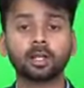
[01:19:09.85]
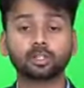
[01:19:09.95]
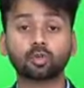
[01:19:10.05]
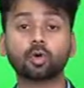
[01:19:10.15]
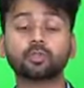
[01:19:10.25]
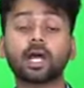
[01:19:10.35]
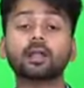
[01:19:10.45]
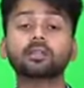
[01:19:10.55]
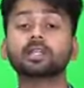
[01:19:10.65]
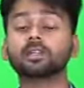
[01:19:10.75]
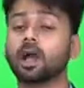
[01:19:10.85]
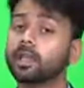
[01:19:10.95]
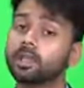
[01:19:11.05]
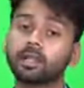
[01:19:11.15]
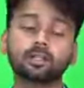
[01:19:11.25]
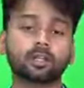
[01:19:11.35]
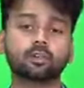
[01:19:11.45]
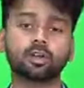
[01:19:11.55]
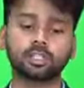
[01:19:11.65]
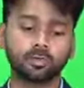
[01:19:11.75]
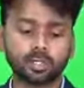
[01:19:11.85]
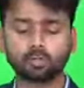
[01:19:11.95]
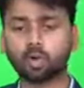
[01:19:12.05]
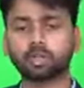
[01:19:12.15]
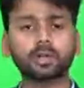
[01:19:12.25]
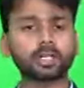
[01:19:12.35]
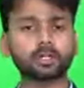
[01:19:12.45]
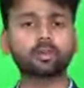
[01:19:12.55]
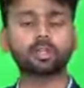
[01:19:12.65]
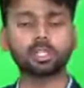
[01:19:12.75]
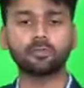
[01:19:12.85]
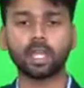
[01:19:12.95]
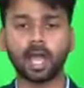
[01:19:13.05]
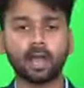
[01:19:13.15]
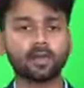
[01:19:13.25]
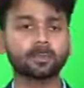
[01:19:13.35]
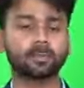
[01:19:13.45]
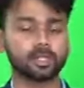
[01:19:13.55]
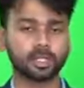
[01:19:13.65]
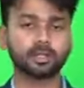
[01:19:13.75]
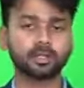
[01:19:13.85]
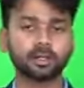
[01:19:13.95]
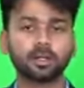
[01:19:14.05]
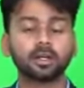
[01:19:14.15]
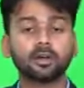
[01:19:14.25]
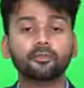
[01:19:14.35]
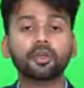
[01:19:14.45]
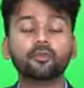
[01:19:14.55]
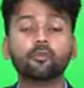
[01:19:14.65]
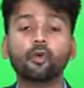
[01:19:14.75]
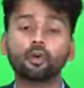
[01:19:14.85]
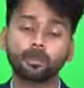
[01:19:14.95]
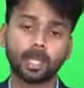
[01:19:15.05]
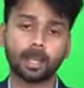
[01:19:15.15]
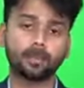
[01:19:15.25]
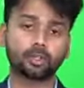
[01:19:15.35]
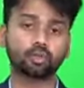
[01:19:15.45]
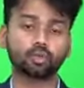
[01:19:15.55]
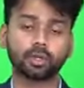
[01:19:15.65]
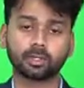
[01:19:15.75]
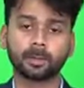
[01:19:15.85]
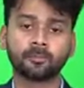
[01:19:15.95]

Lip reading: So that needs high-end technology, which whatever technology we have at present, we won't be able to do it.